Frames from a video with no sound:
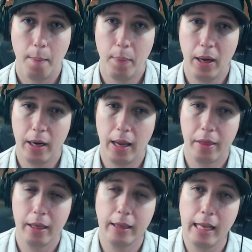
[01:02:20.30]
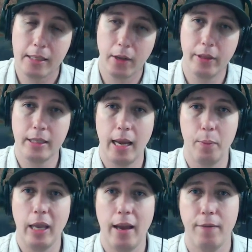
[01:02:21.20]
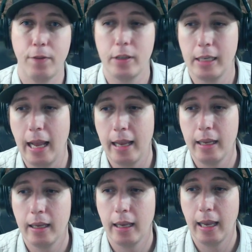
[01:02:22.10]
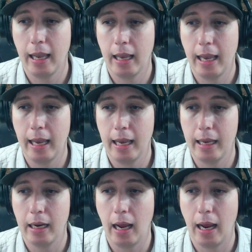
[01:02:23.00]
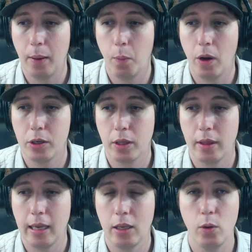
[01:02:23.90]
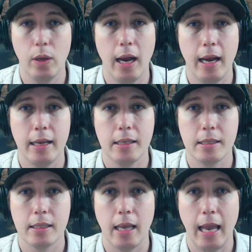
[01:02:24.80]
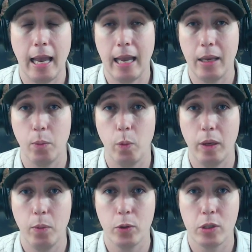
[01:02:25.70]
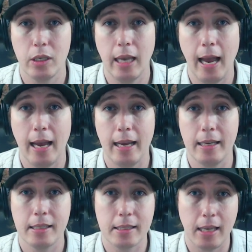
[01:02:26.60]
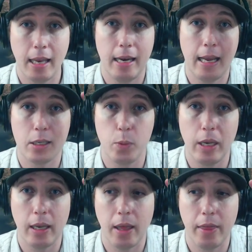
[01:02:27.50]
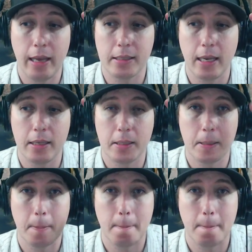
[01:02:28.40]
But I think that's all the time we have for today, and I want to thank you guys, and we will see you guys next week. Thanks, guys.